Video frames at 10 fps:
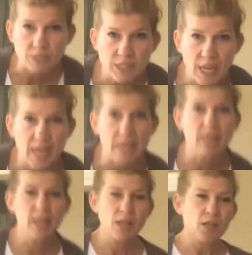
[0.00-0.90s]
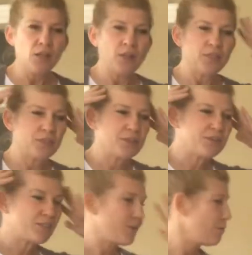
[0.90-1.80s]
10.
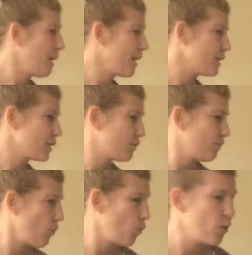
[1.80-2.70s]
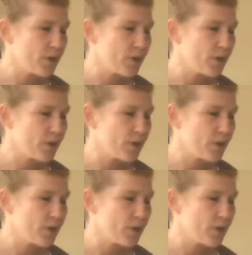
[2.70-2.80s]
13 minus 4